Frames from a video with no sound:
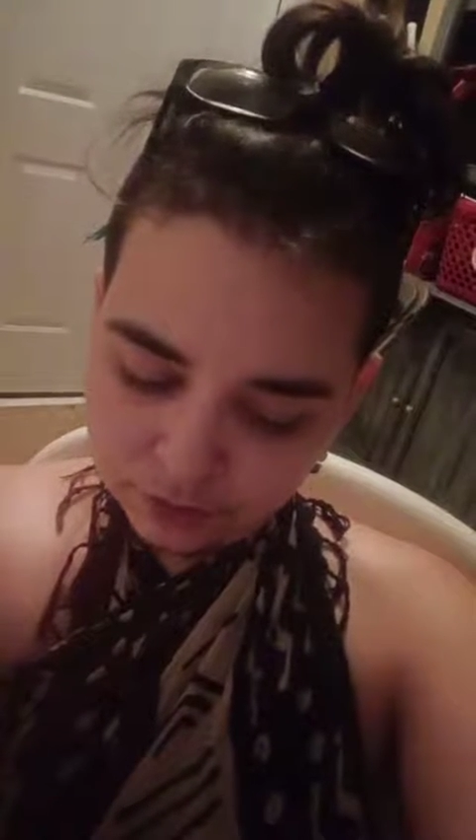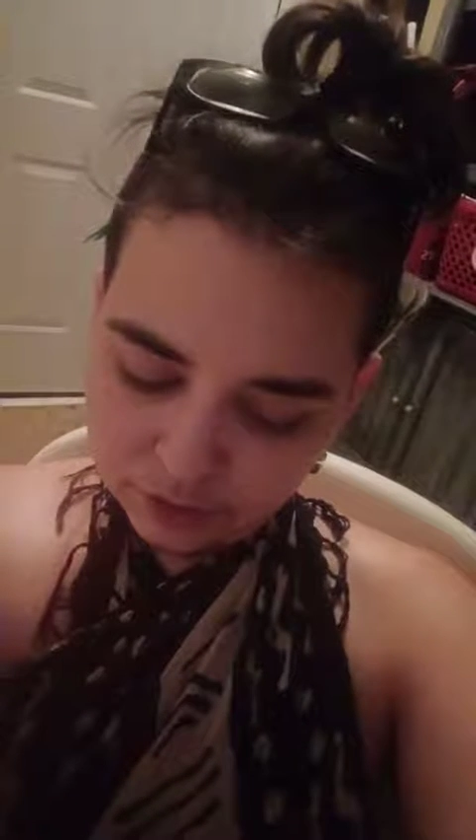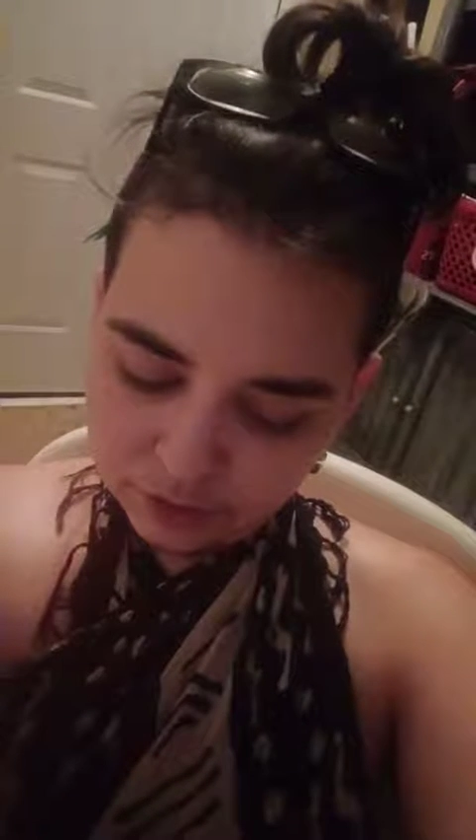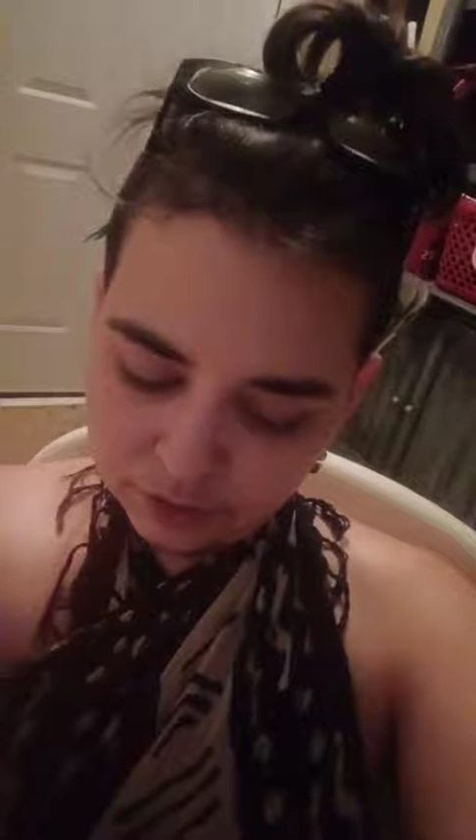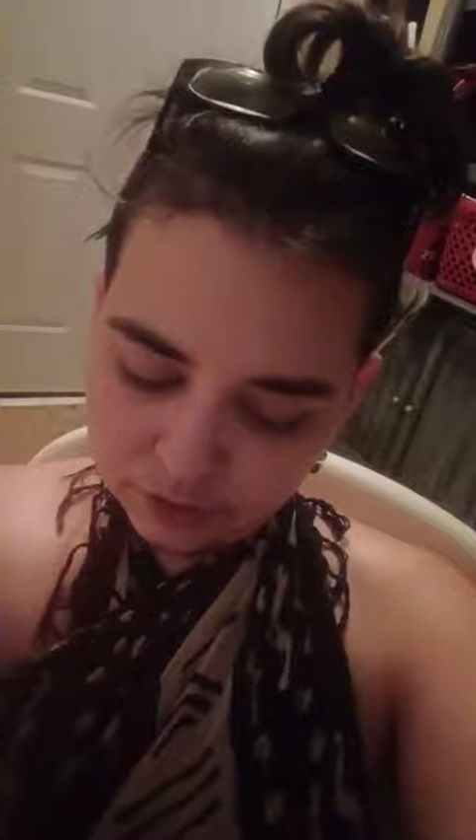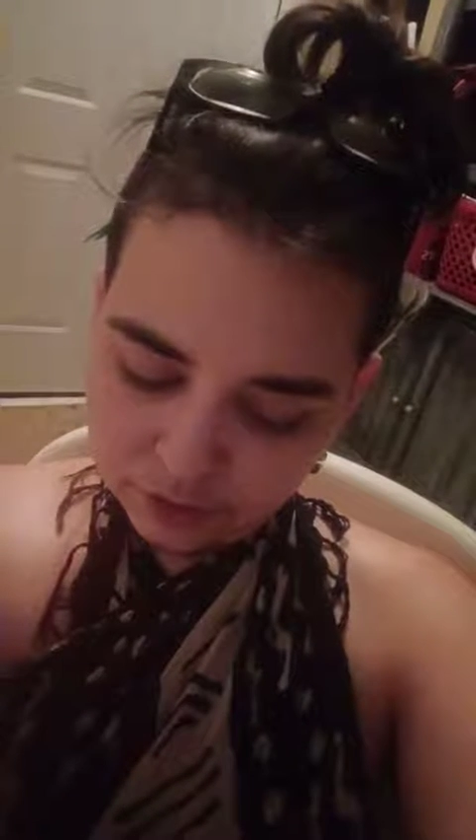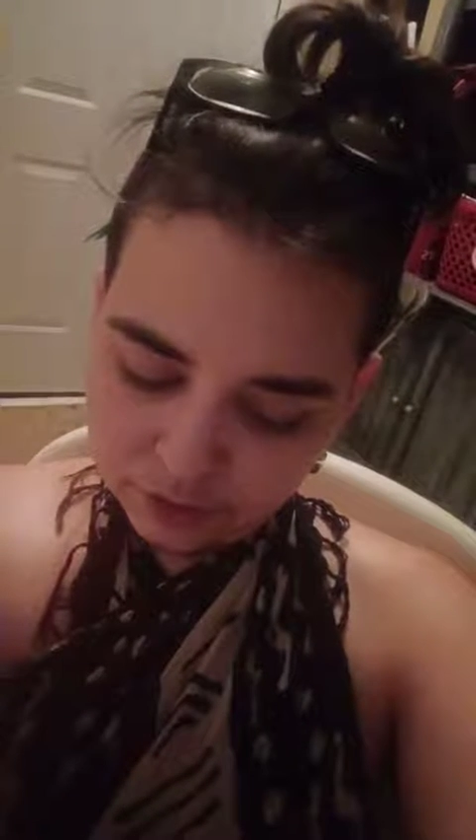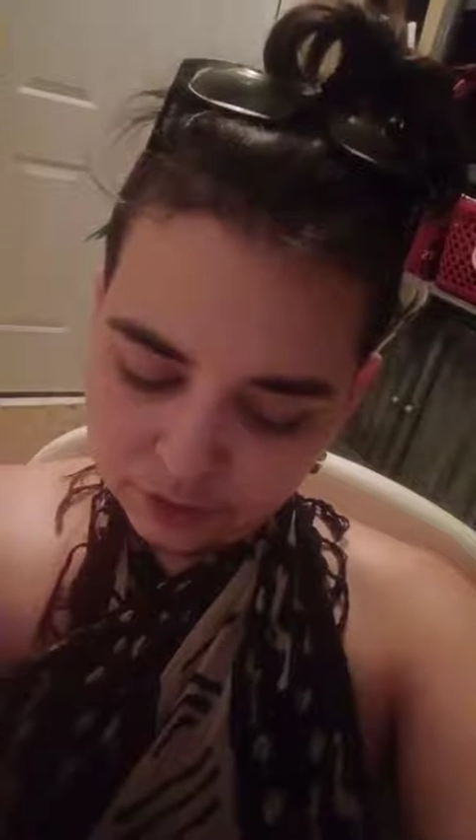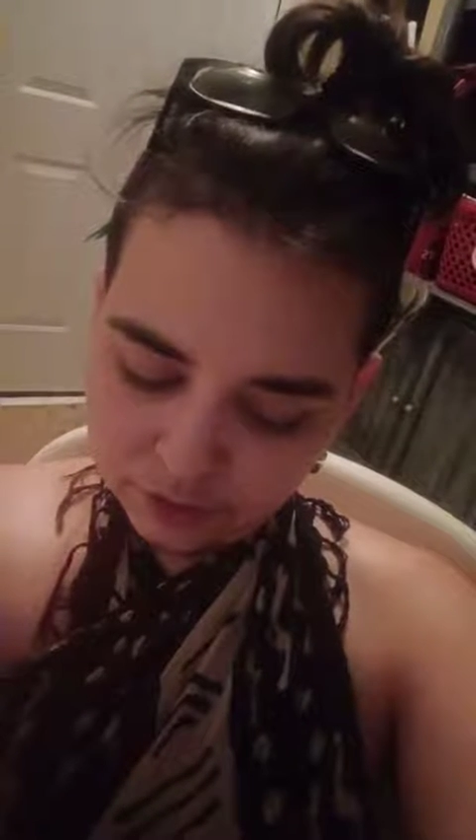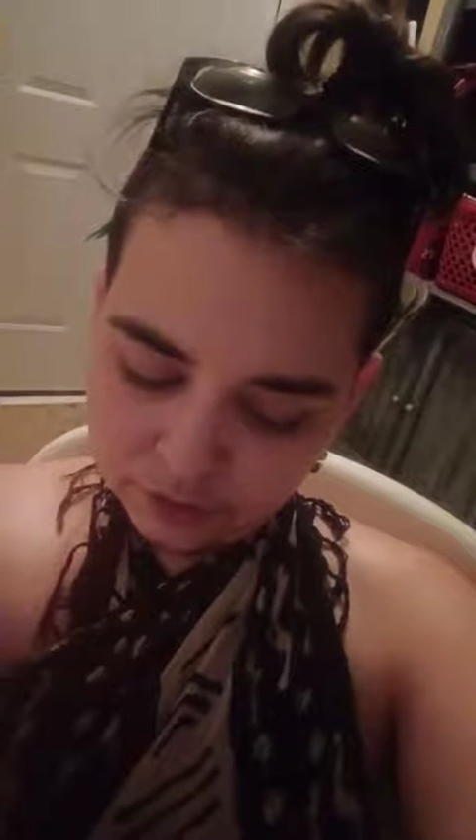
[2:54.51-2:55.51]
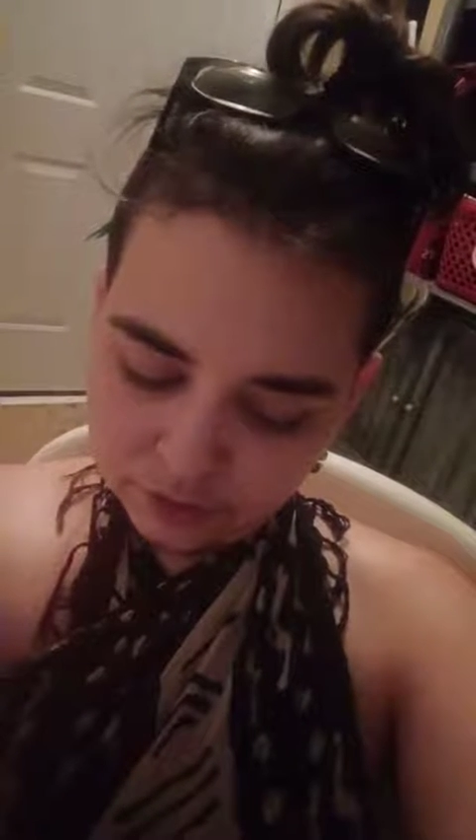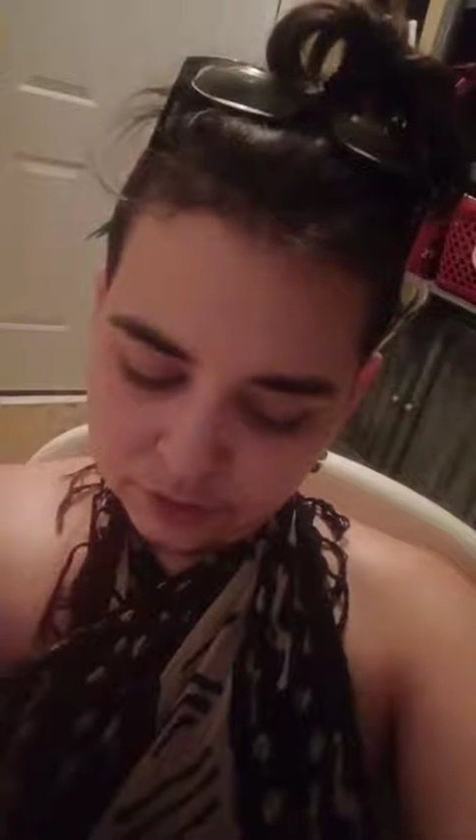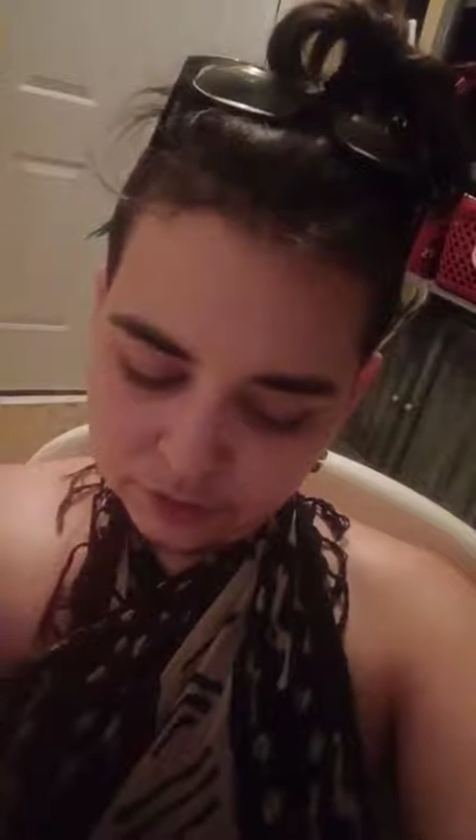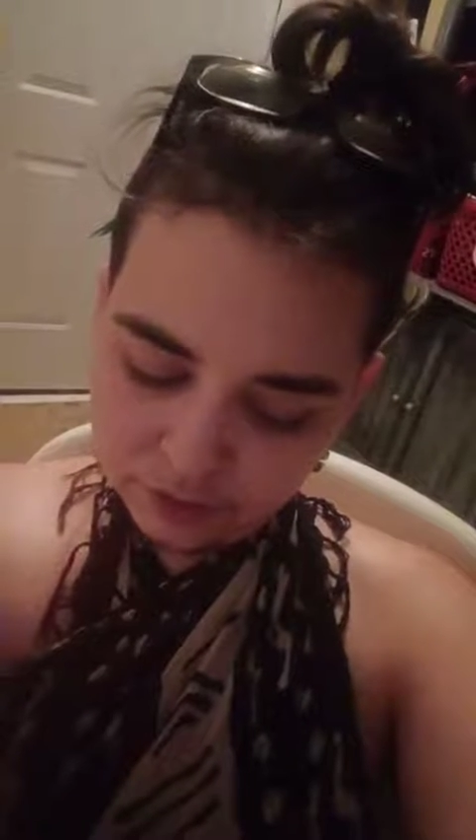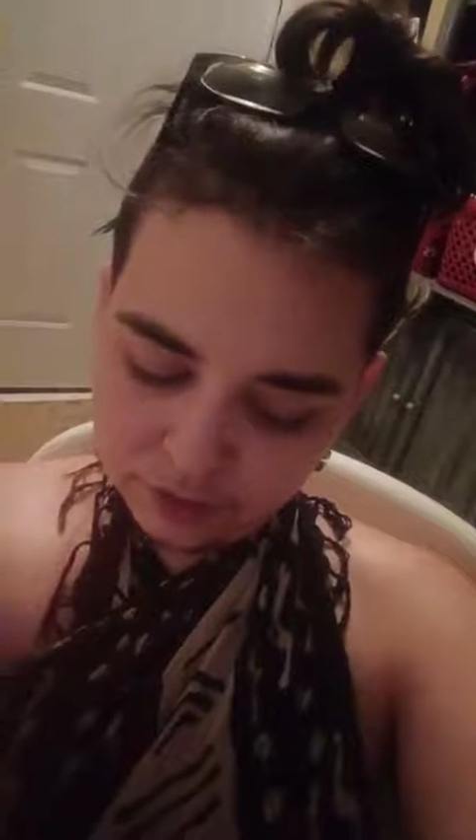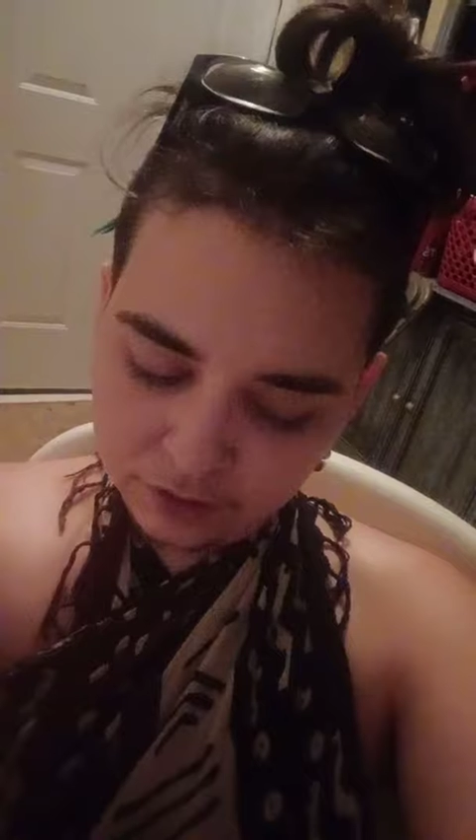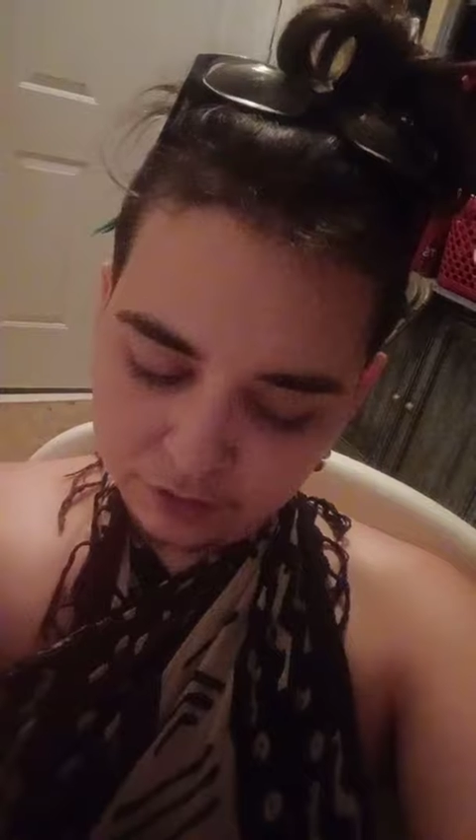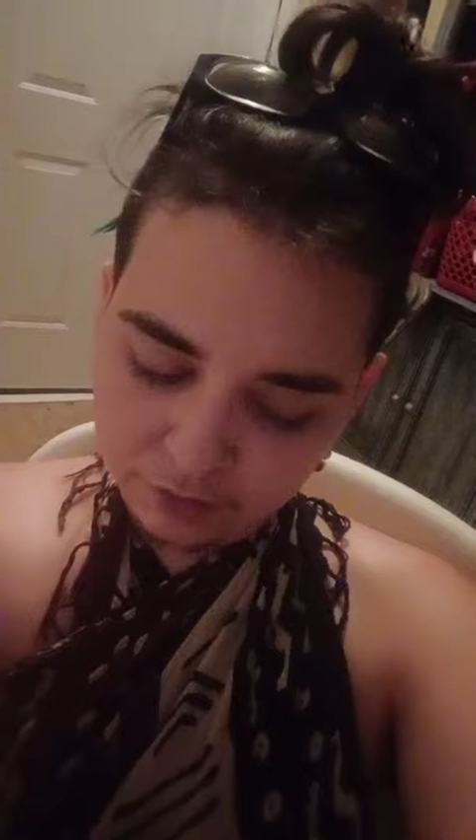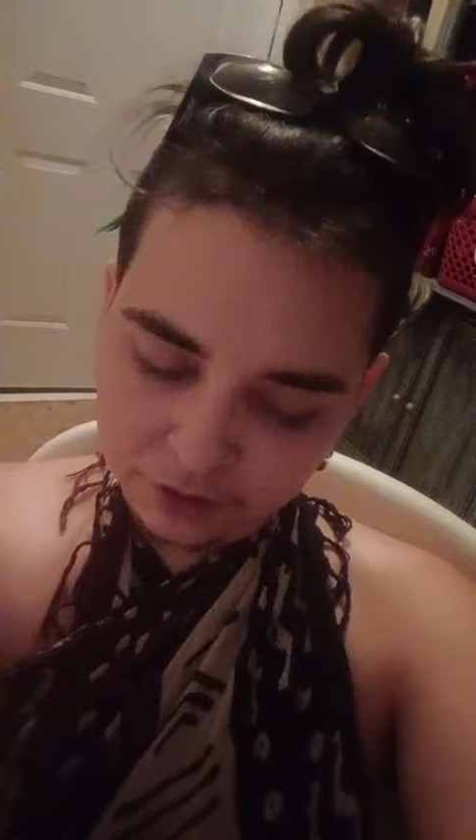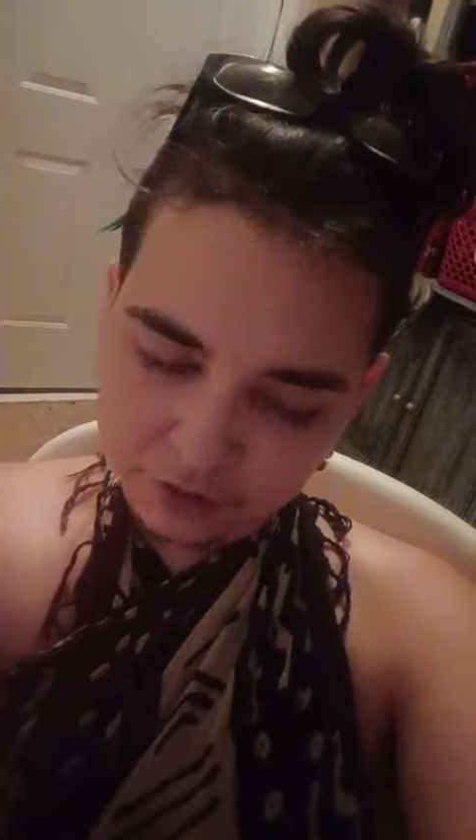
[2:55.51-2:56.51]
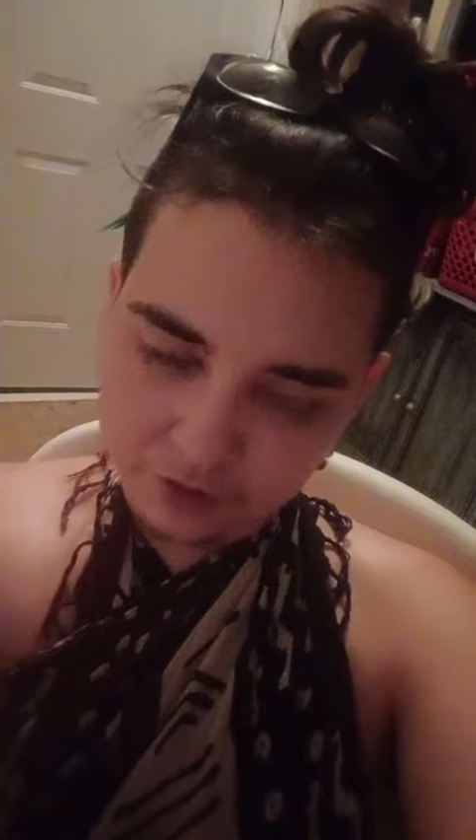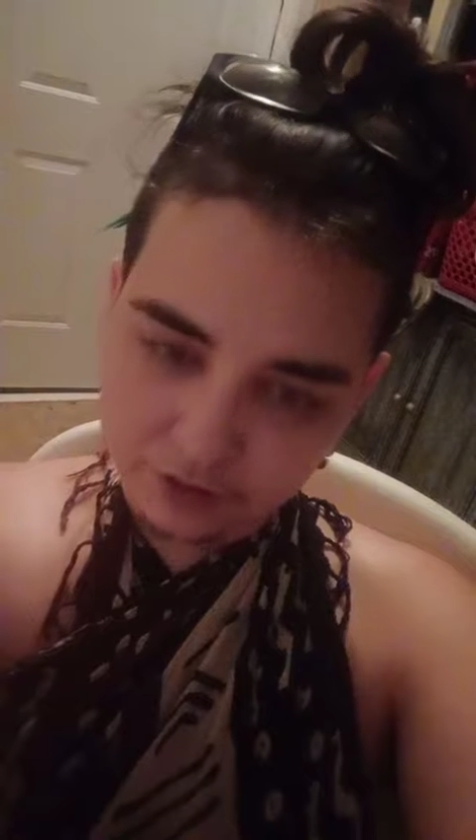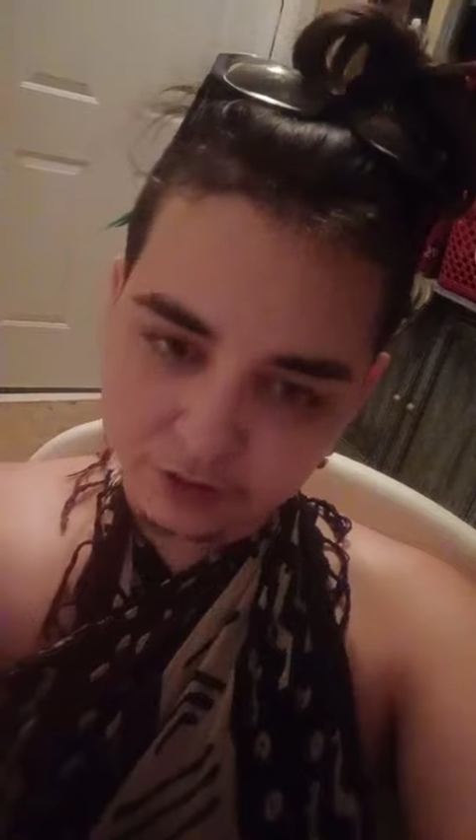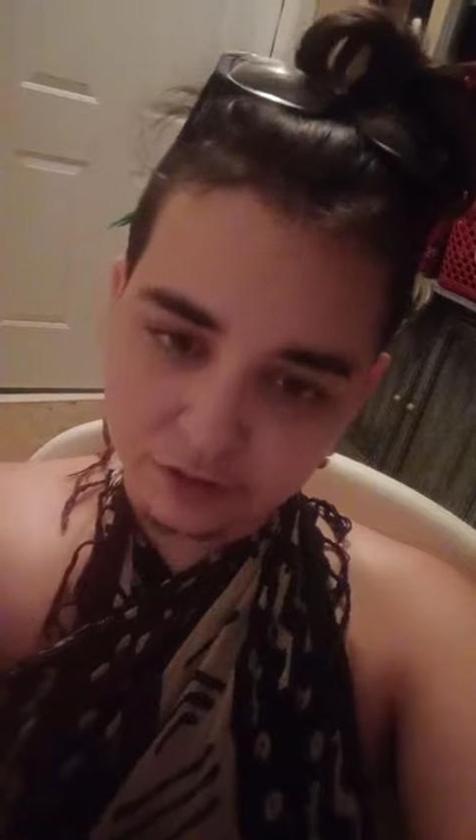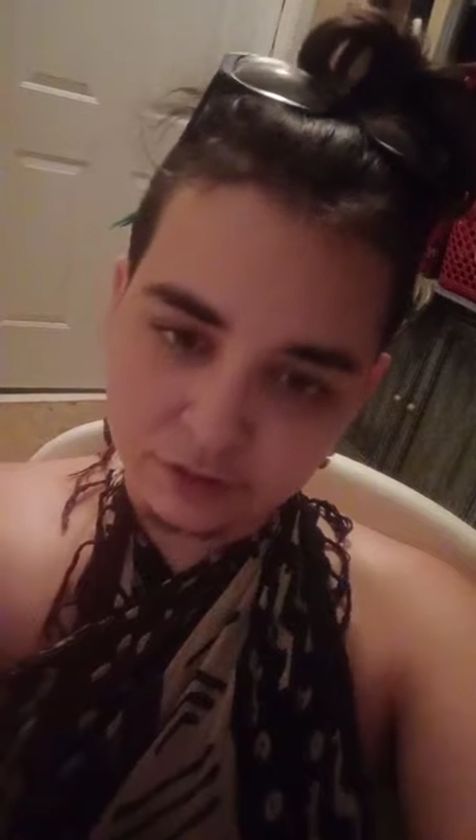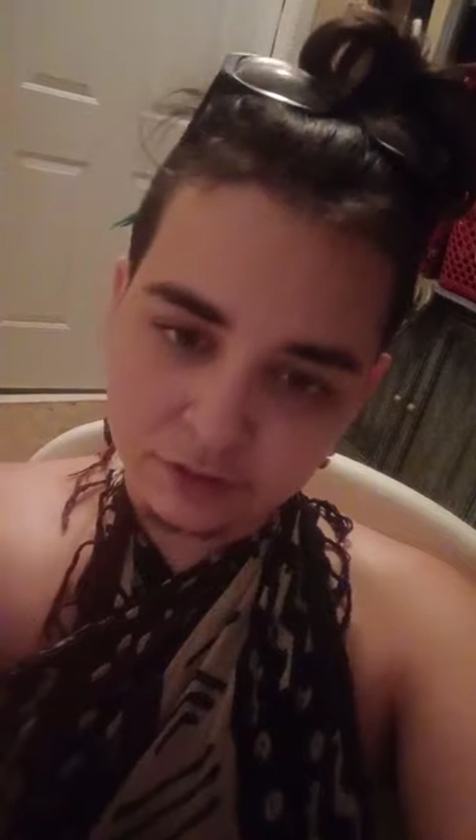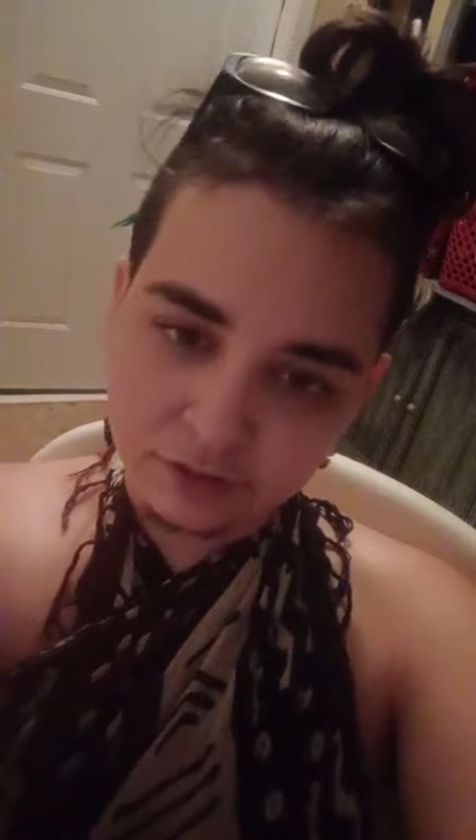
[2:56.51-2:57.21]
the dog that I'm house sitting,